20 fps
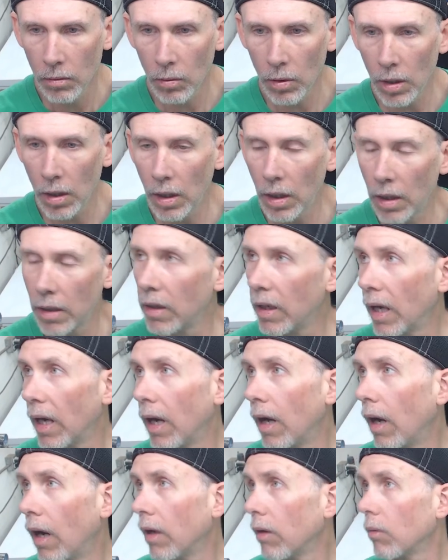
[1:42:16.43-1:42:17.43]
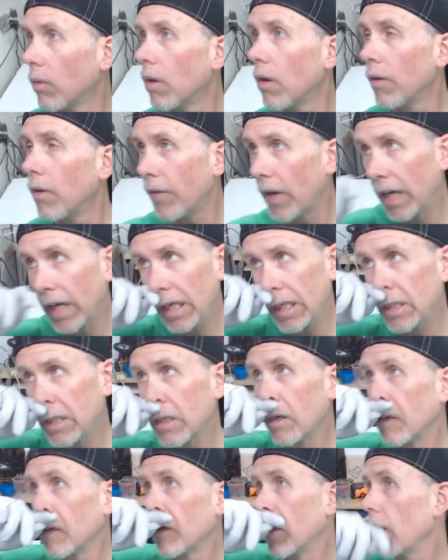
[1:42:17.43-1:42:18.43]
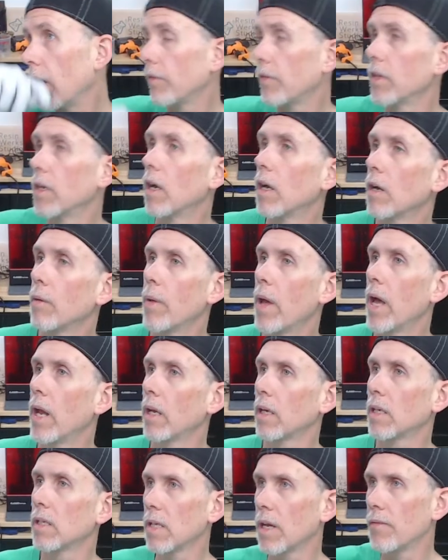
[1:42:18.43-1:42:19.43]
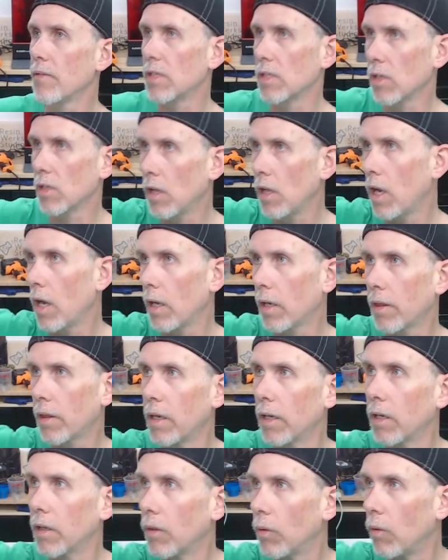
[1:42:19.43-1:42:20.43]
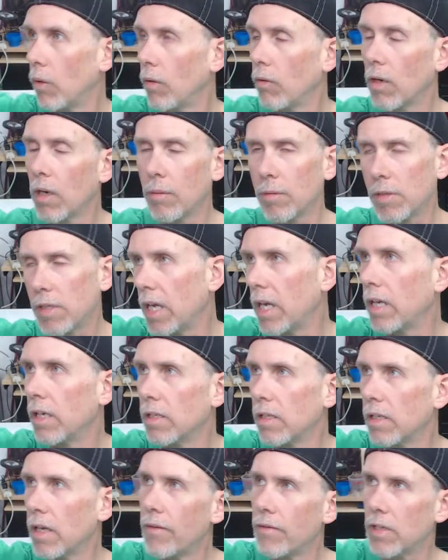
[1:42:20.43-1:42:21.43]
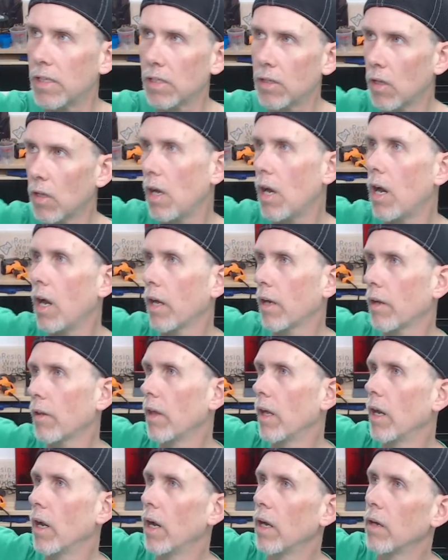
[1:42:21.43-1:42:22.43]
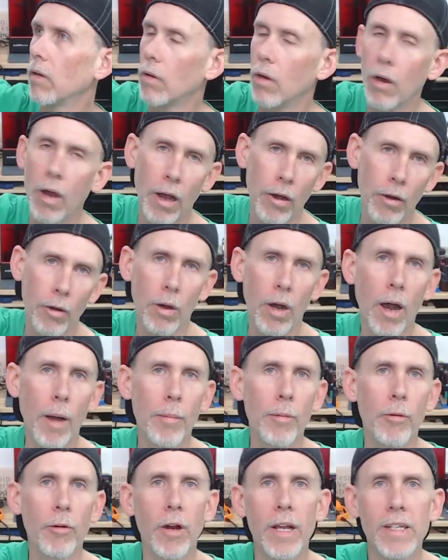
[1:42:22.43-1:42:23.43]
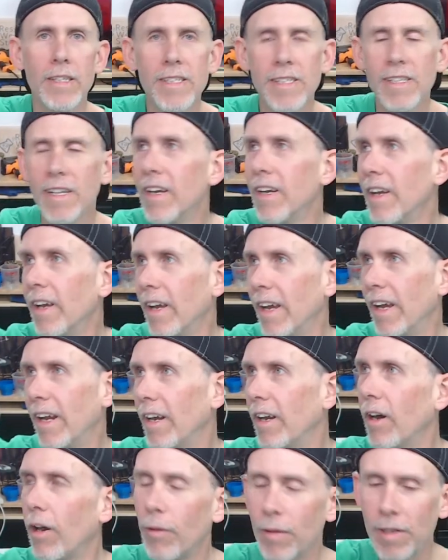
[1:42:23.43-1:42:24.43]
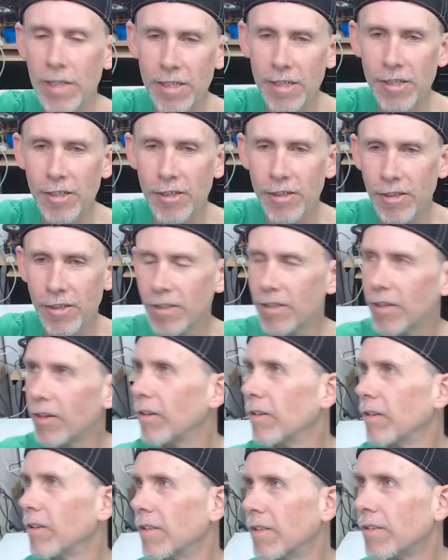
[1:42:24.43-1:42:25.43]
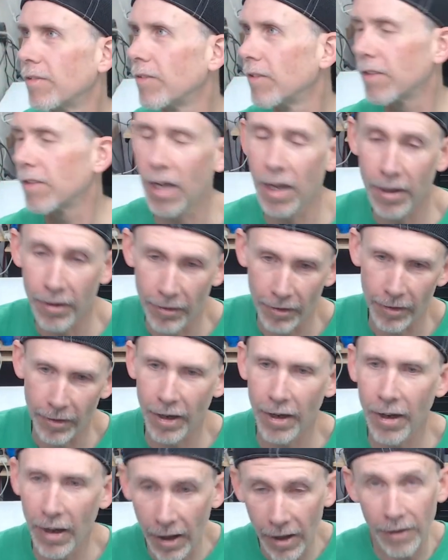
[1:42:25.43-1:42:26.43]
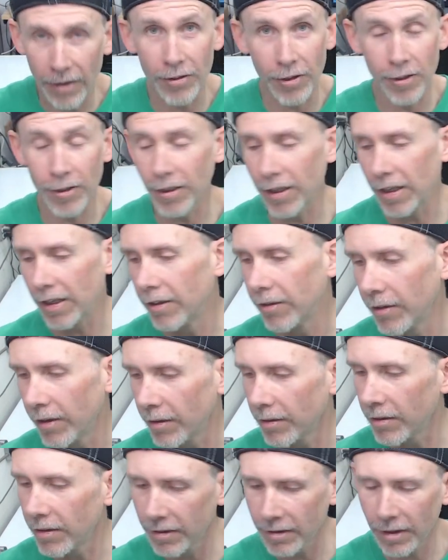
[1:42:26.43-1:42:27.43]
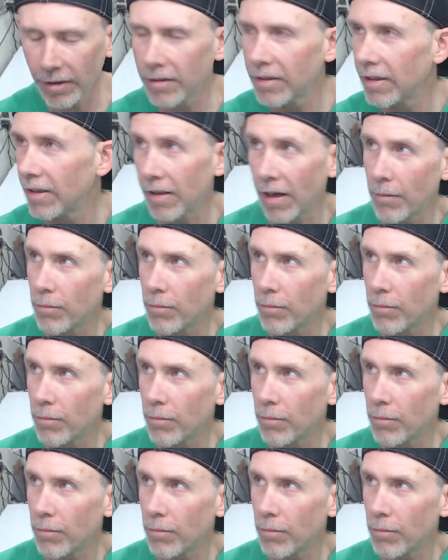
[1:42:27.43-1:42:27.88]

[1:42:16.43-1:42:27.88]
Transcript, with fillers: Well, yeah, I don't know if I can turn off the automatic because I have this clock thing on the wall. What I'm saying is I have this clock that I don't know how it operates, and it always turns for, I don't know. I, I'll have to look into it. it.